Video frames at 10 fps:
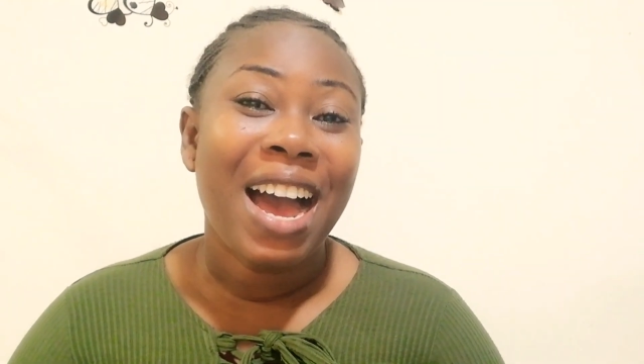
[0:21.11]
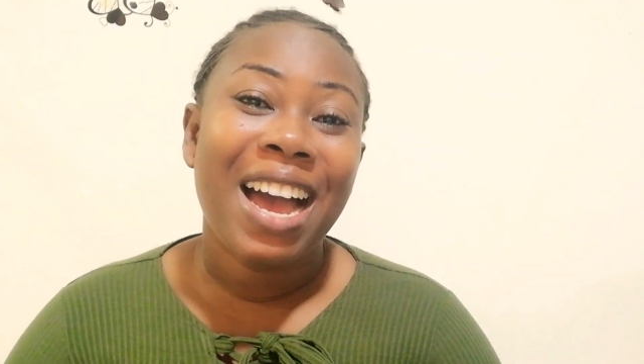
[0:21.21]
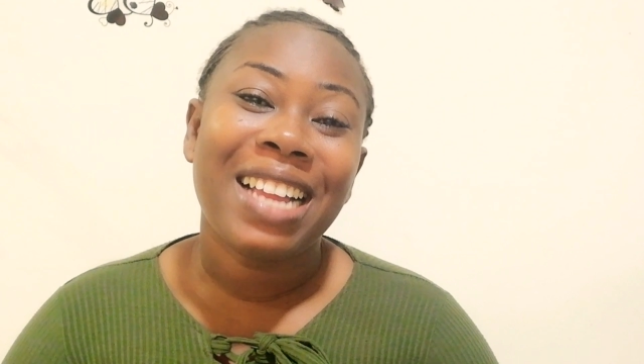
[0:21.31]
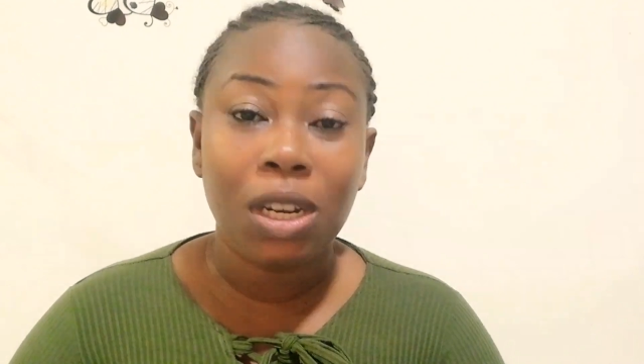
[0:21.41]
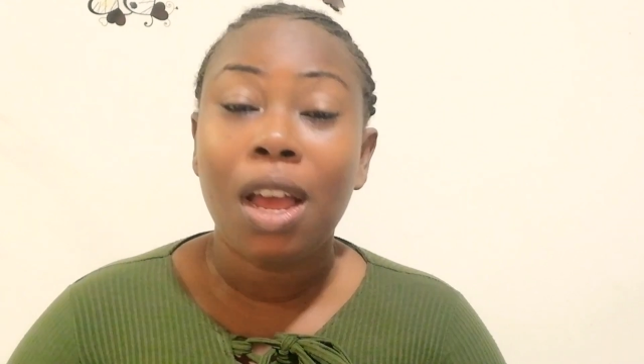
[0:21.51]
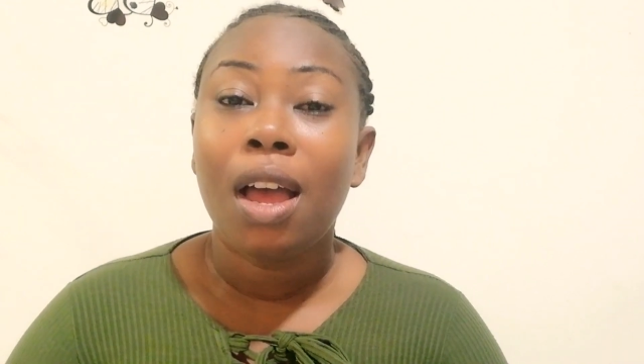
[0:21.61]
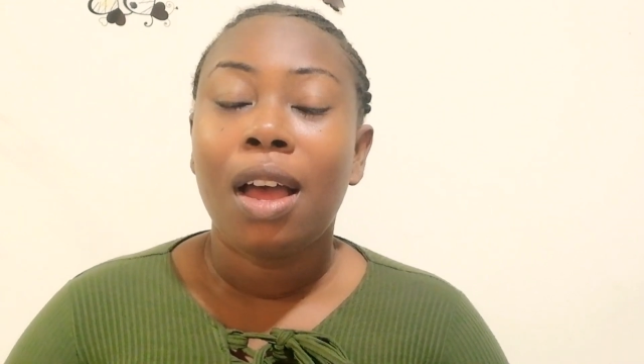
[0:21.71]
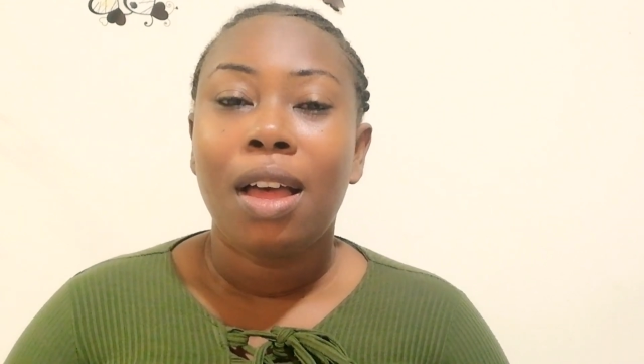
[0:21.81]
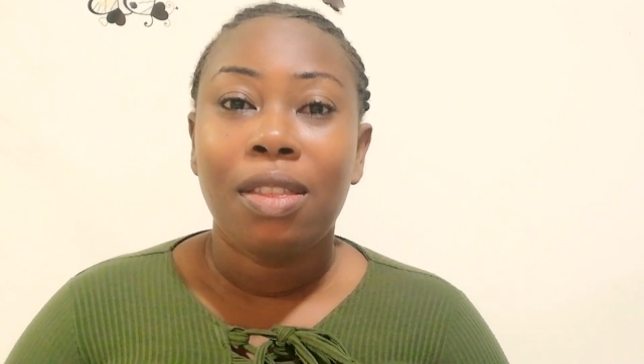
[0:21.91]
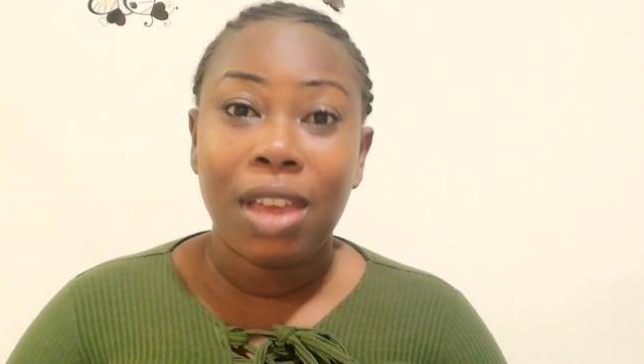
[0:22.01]
and
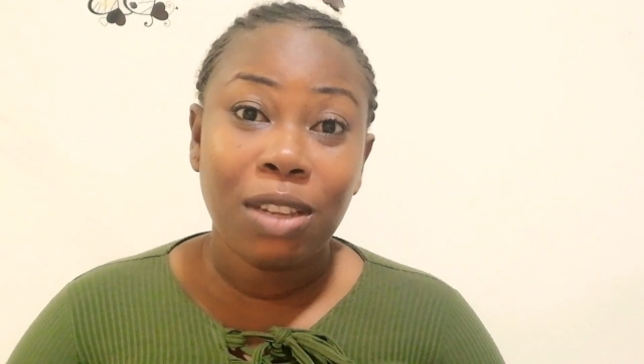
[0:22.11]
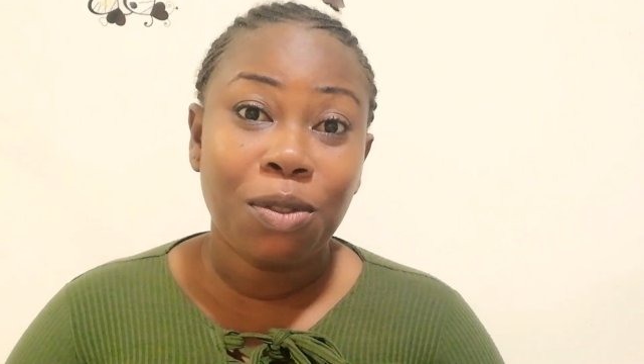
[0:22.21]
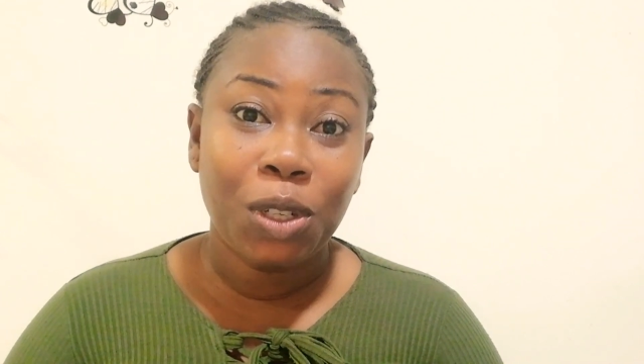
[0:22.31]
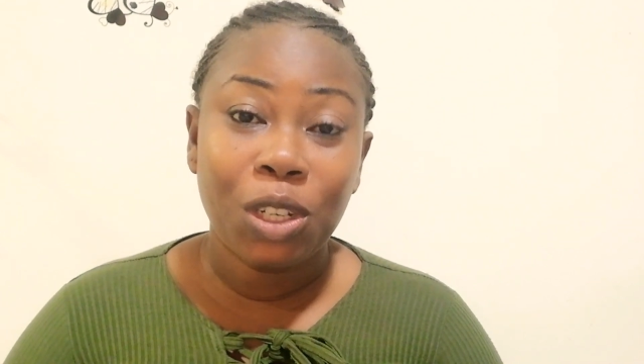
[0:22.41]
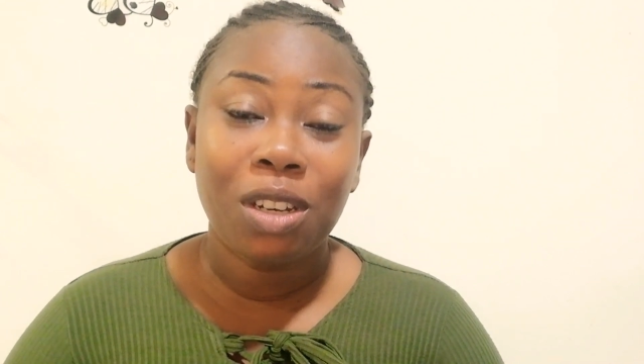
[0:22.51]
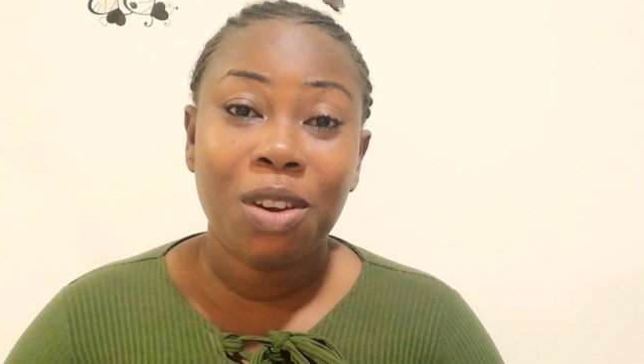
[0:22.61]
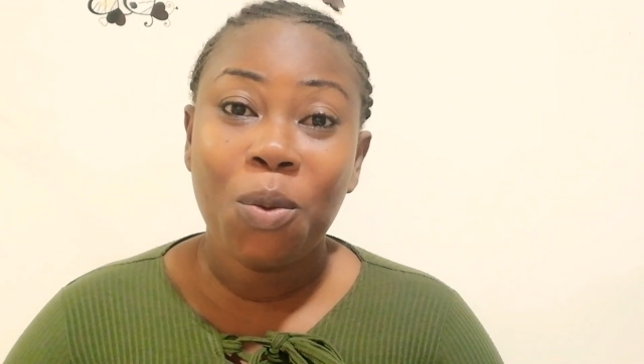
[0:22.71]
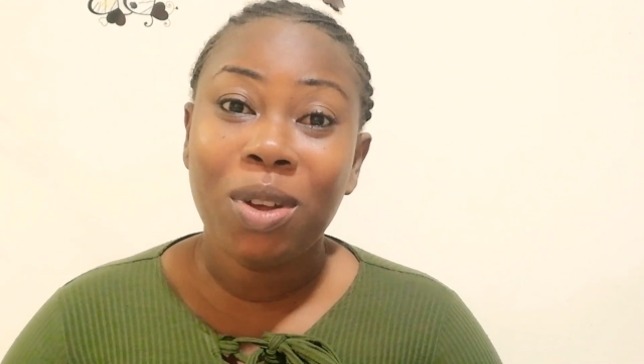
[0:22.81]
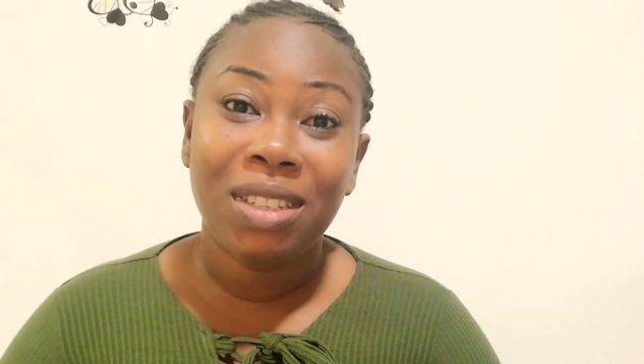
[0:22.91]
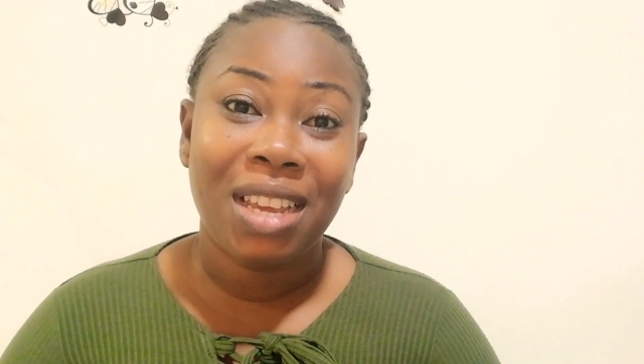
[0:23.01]
thanks for tuning
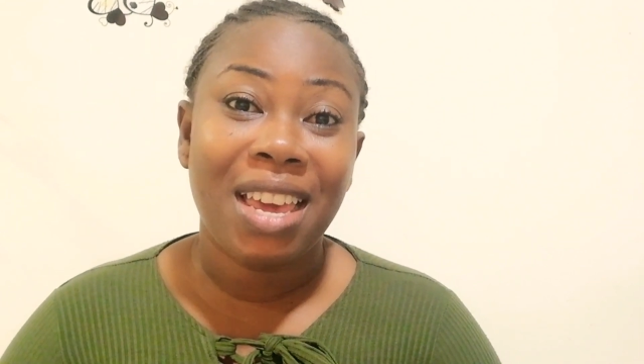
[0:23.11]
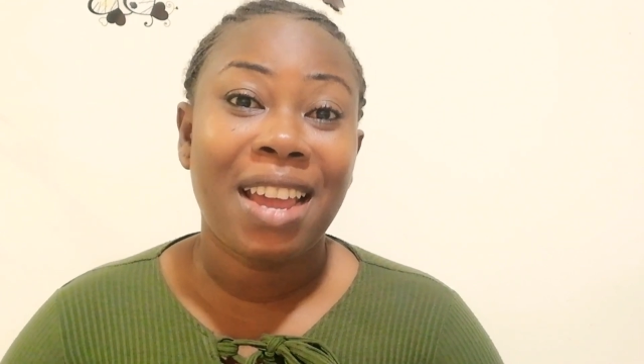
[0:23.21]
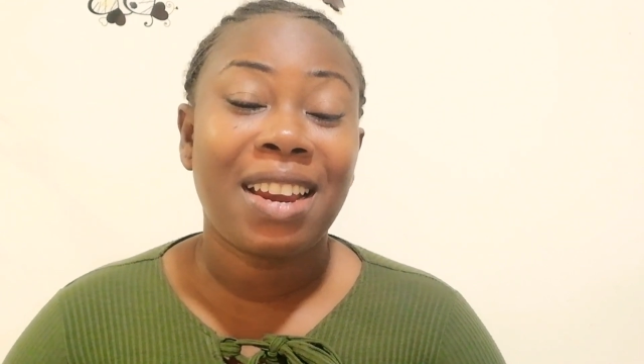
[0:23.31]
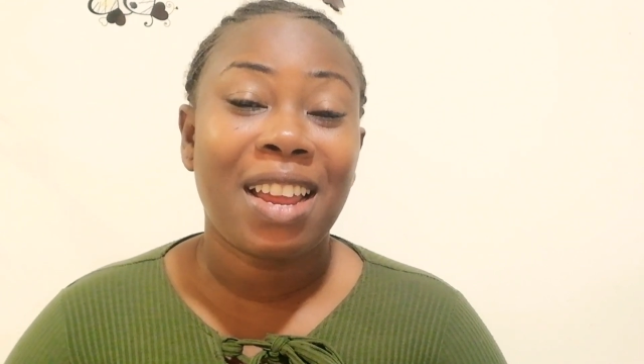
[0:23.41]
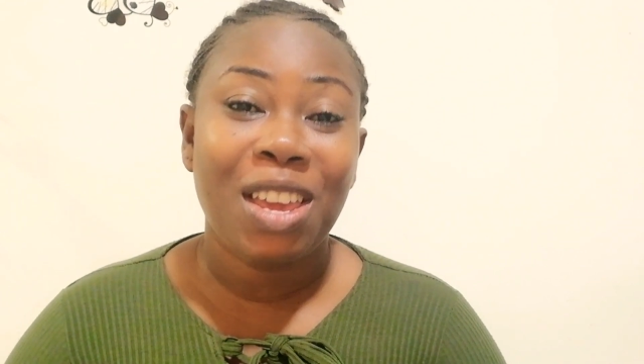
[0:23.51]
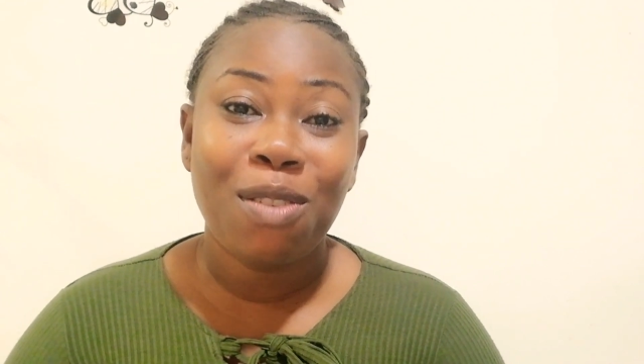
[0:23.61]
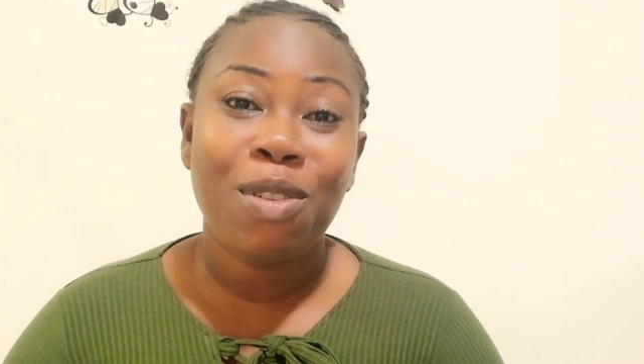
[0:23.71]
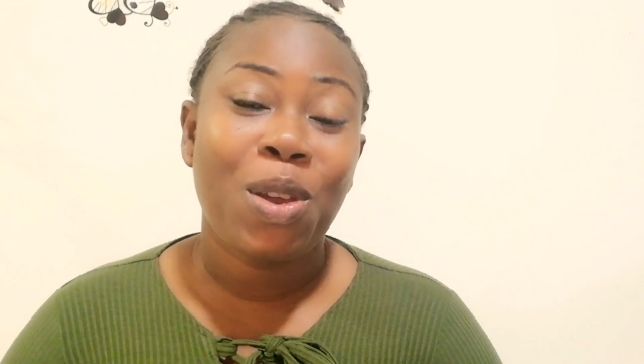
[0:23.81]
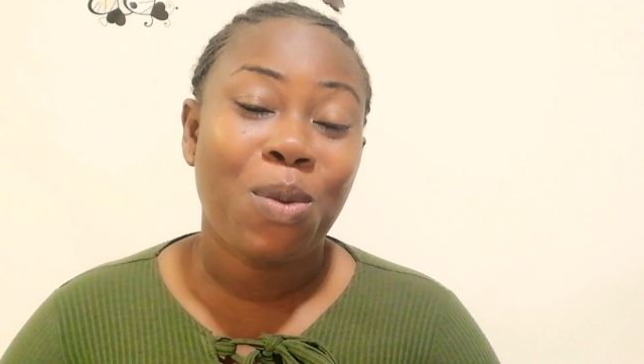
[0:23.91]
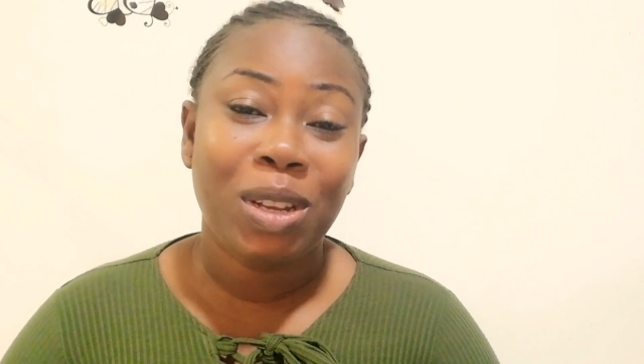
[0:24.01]
in once again
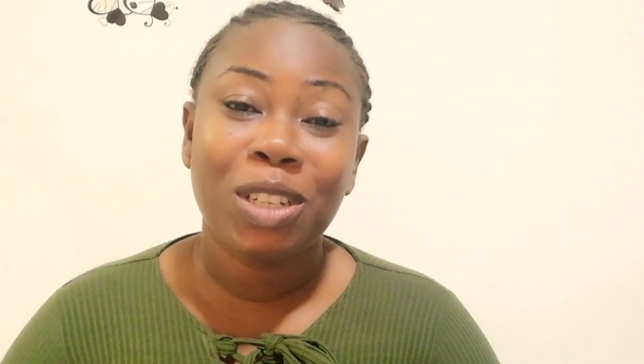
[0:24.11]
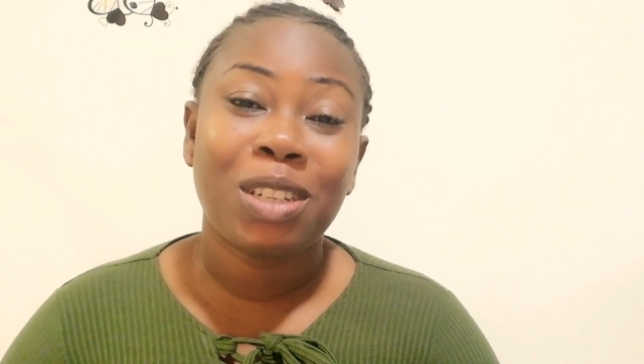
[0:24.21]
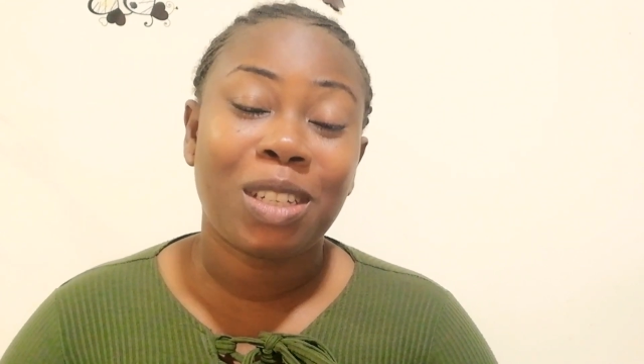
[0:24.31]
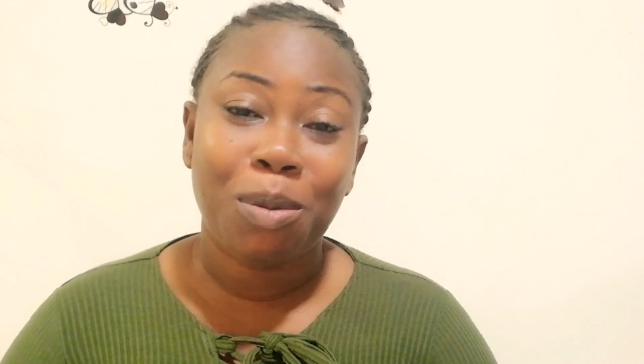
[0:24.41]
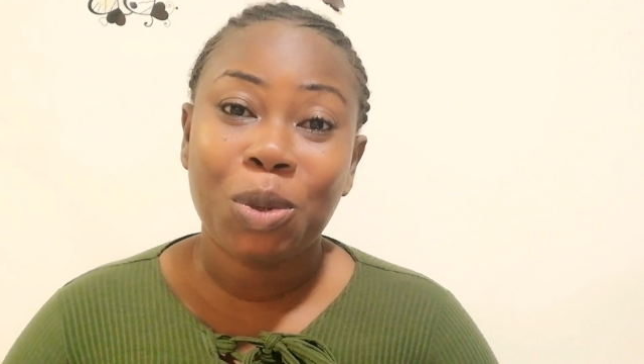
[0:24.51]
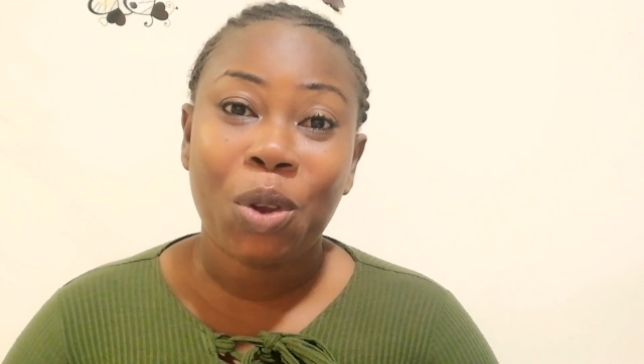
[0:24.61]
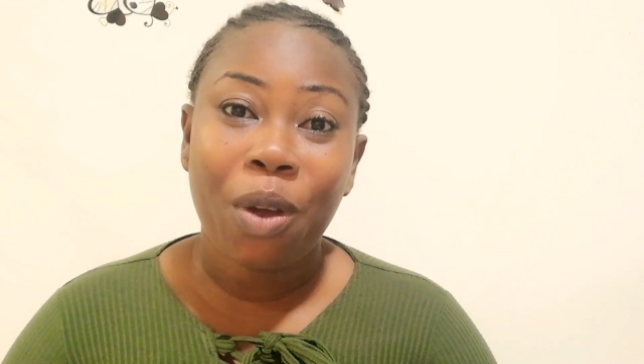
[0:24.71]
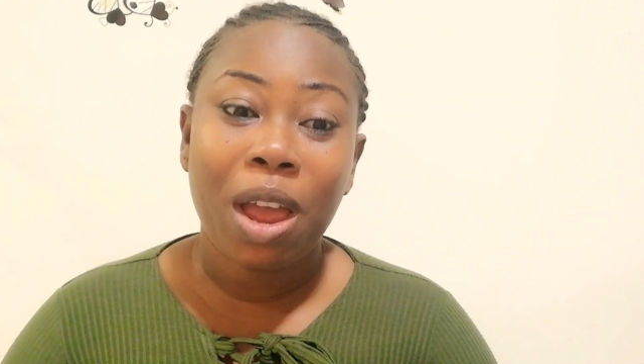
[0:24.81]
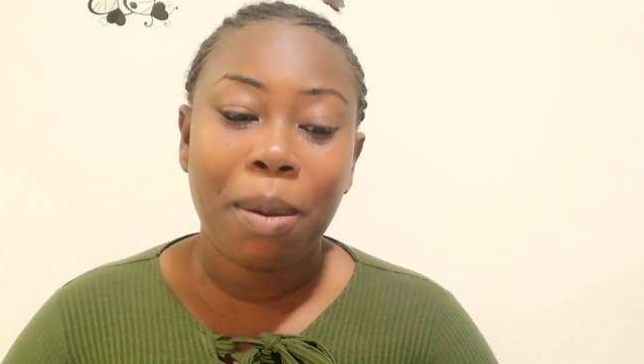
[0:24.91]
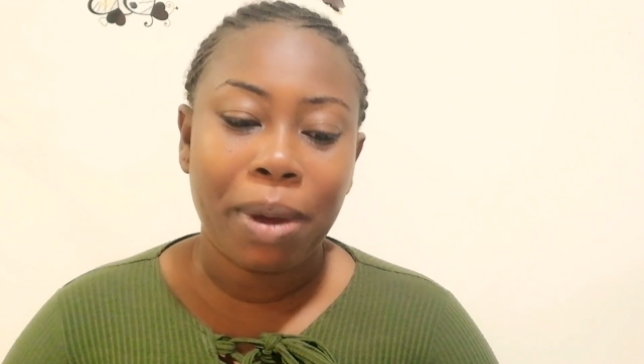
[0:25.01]
if you're a return
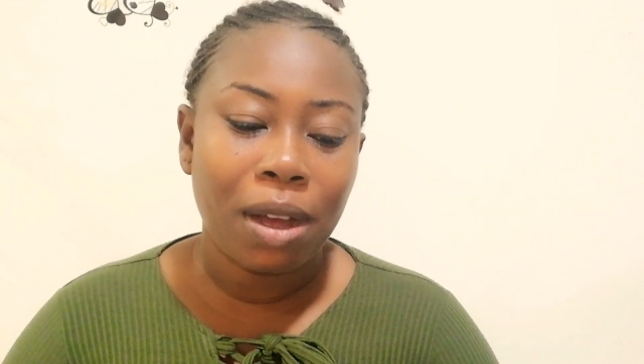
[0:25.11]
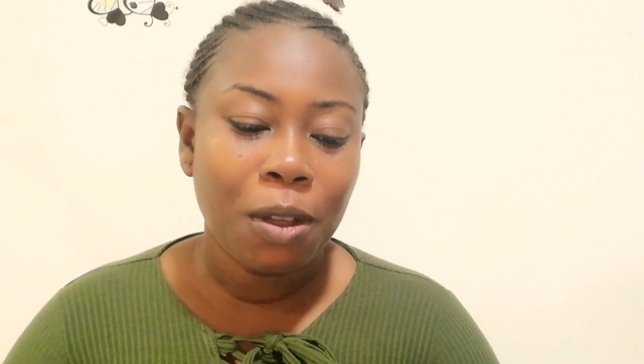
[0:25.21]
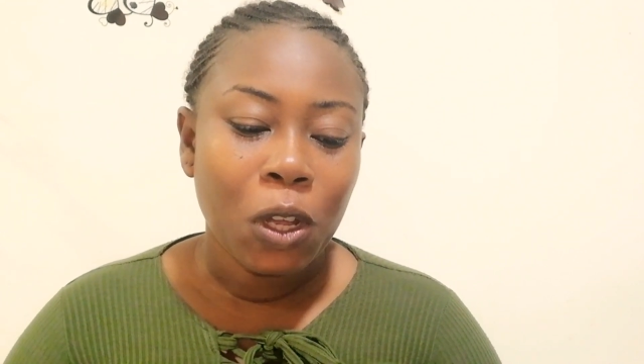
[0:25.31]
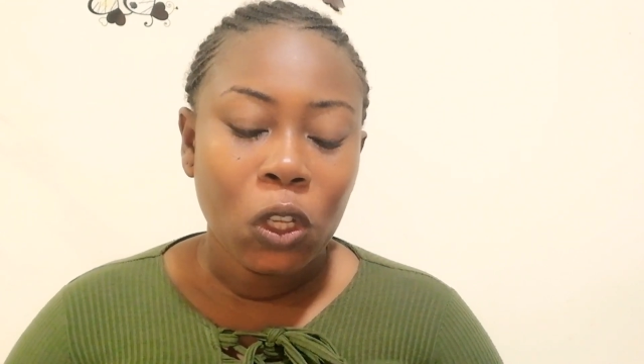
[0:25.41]
subscriber.